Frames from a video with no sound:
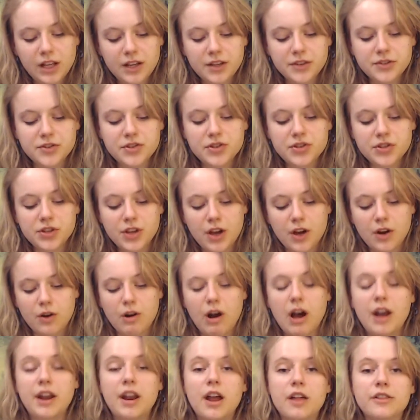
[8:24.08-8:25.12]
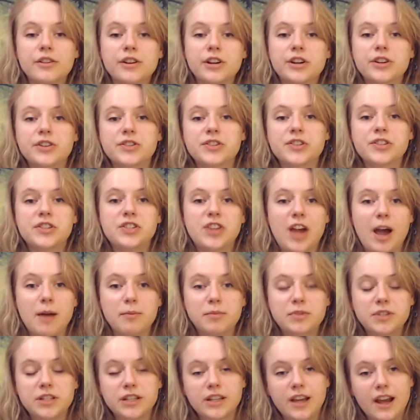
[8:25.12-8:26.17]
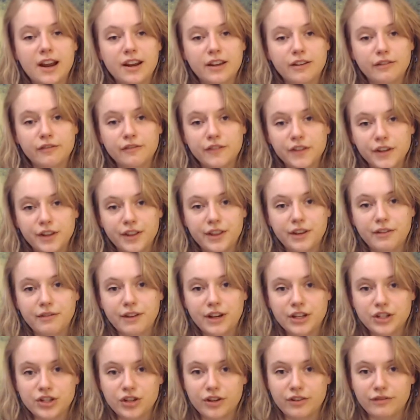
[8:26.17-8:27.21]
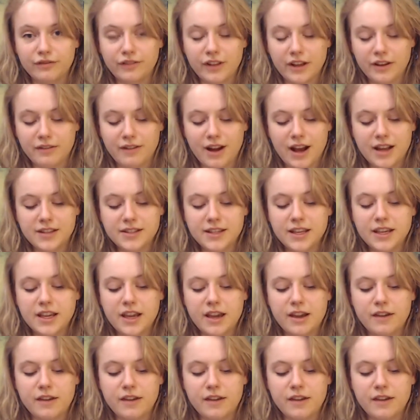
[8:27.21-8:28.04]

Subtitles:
So another step to getting filthy rich on Flight Rising,